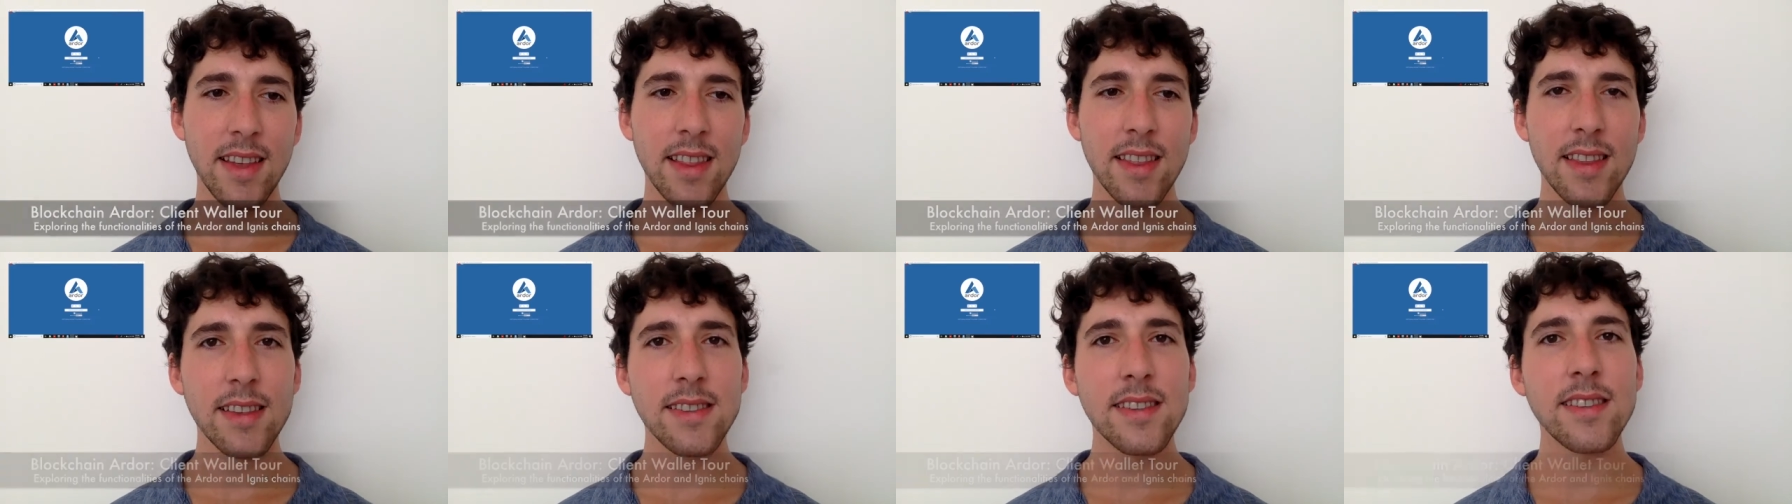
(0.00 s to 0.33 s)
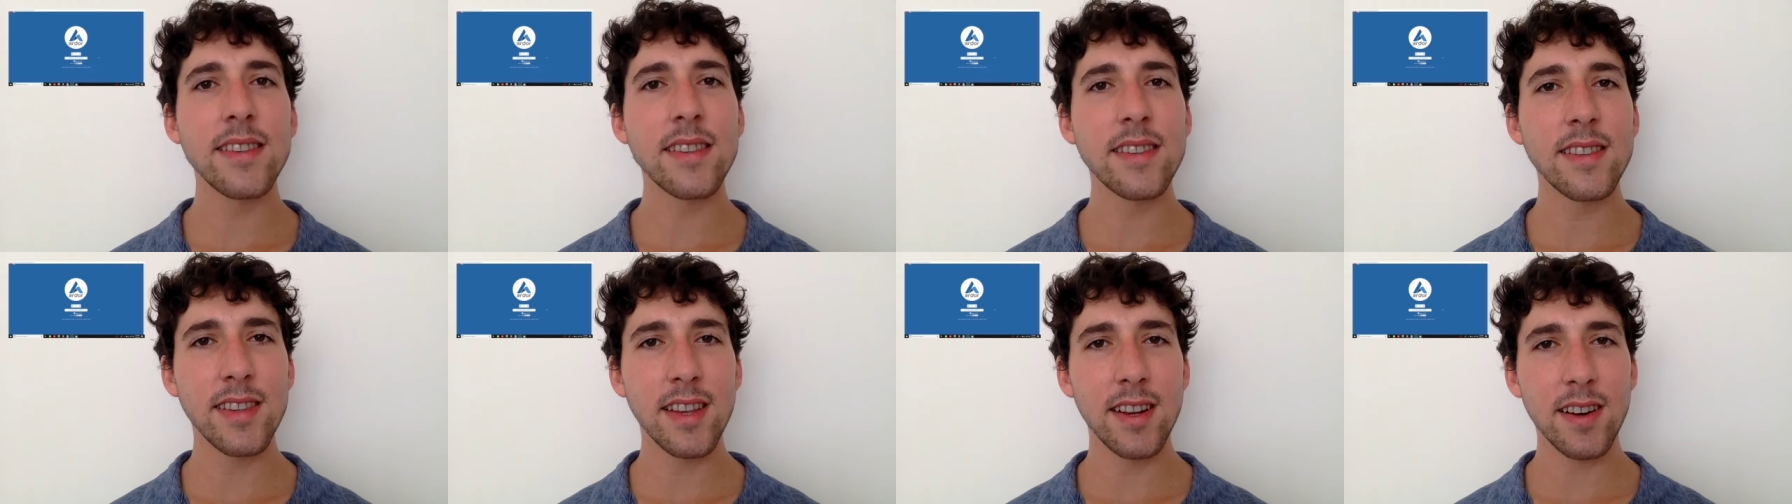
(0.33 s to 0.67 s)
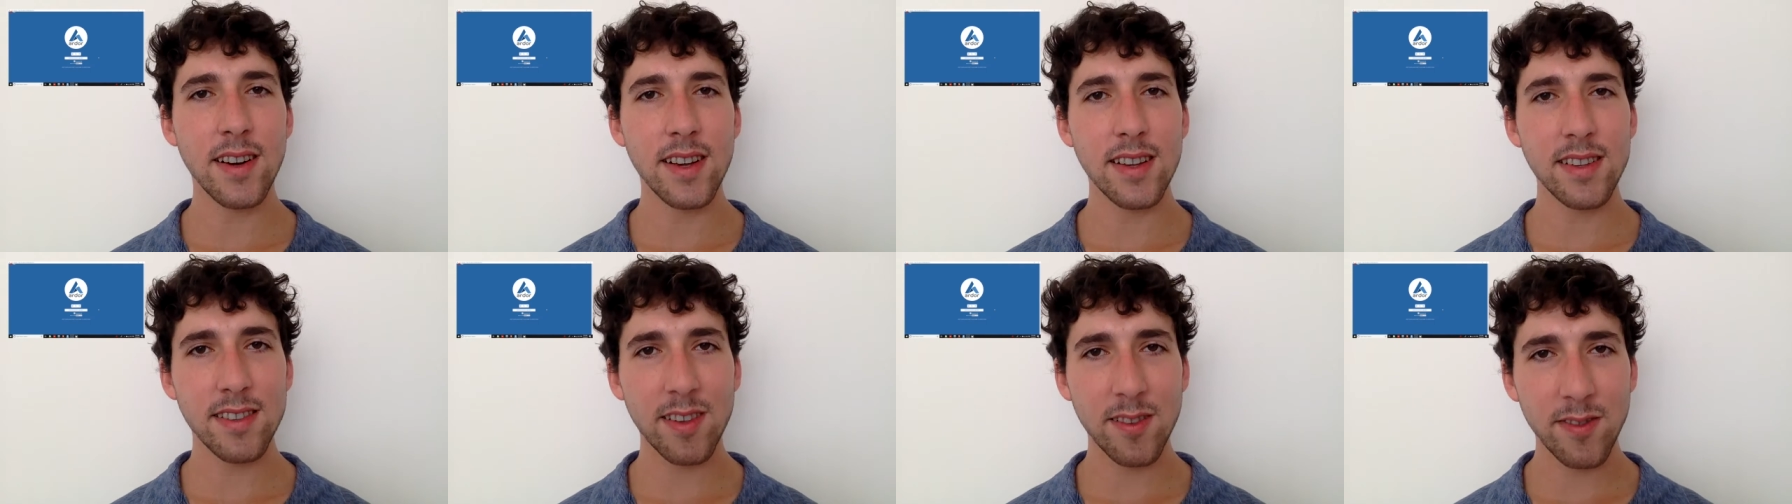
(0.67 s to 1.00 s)
This is a
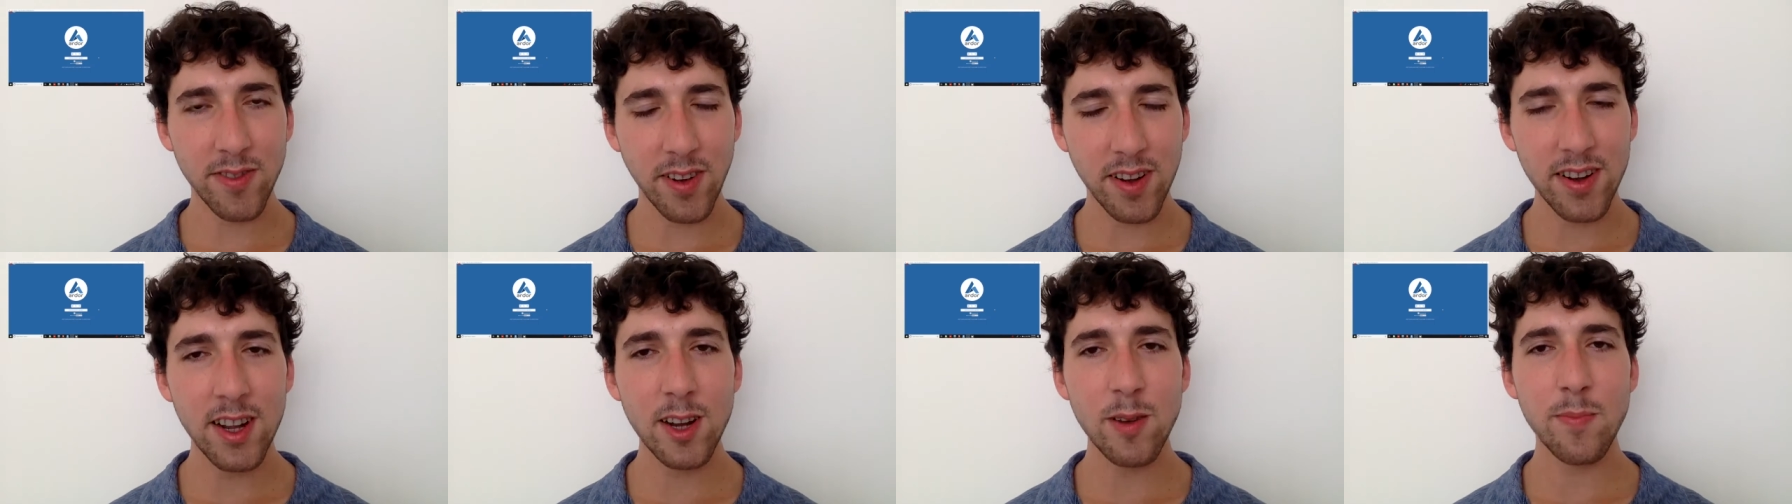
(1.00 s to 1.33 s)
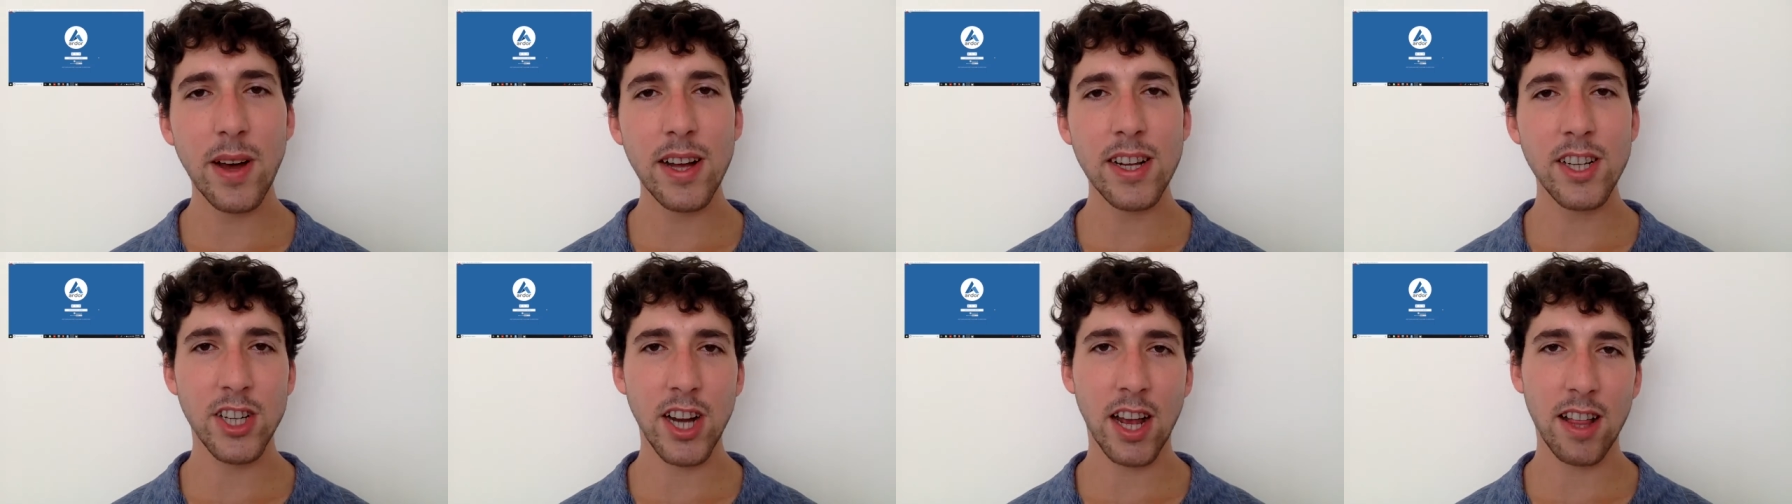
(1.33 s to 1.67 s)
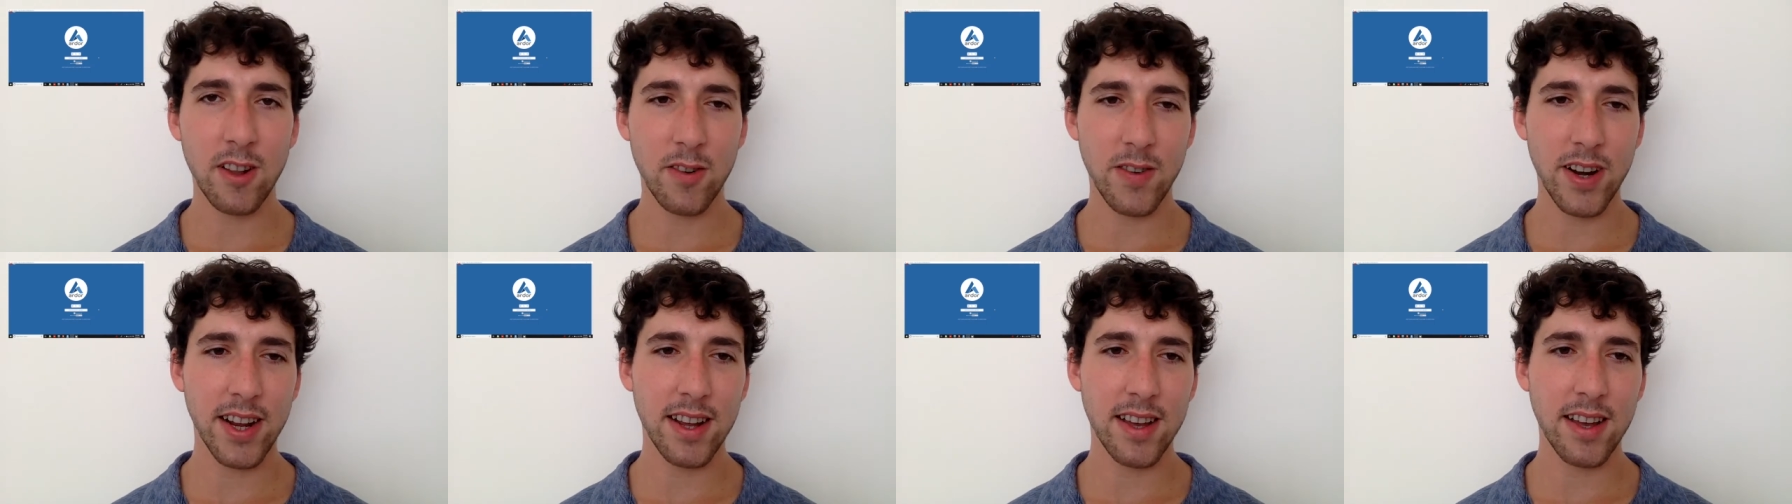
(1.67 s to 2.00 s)
series funded by
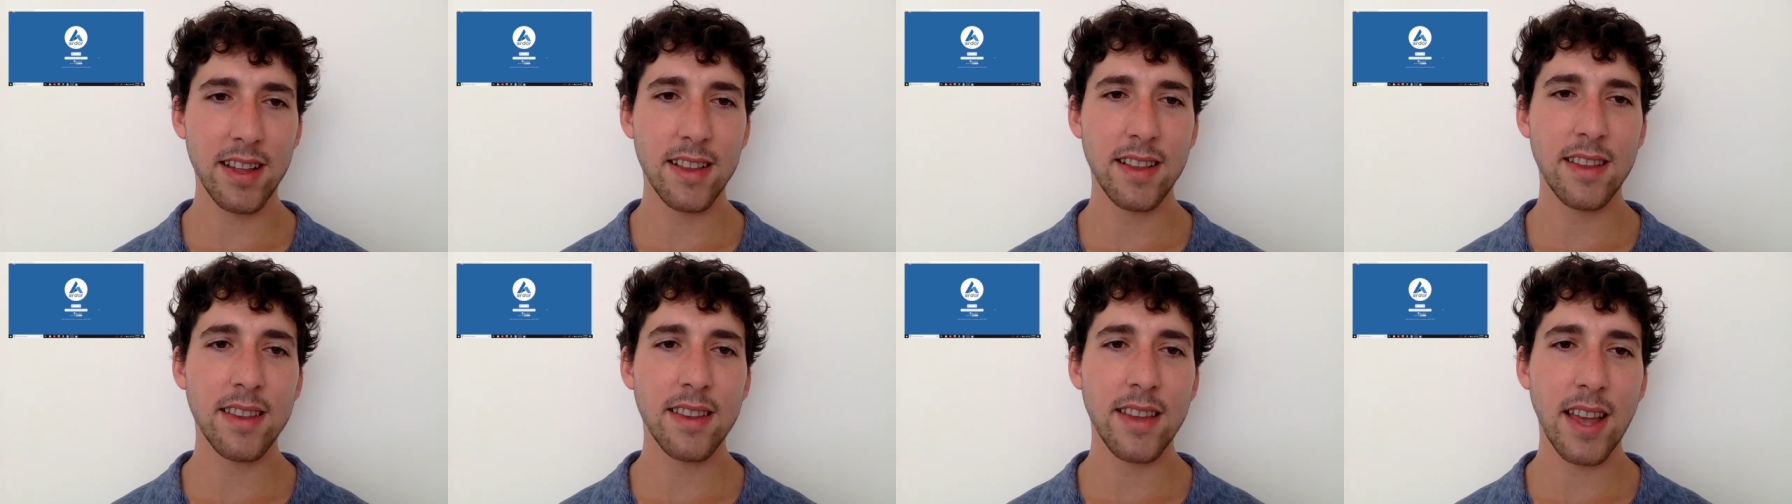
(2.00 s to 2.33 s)
Jelurida